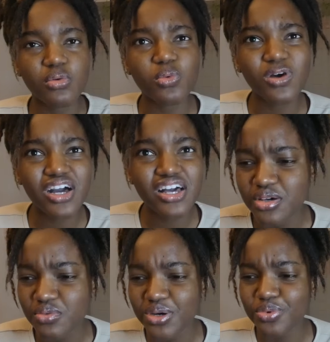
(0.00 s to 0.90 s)

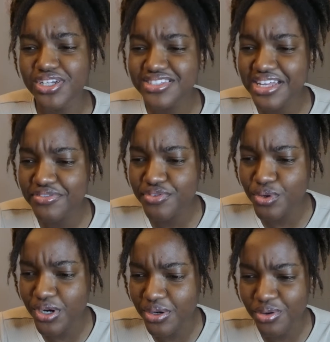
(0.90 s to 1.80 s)
What? Wait, what is that
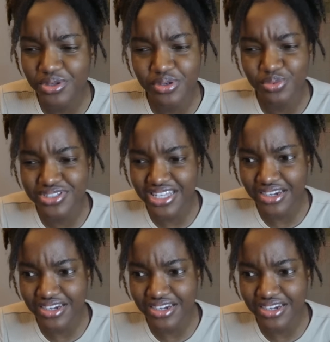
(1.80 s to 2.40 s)
for? Hold on, was that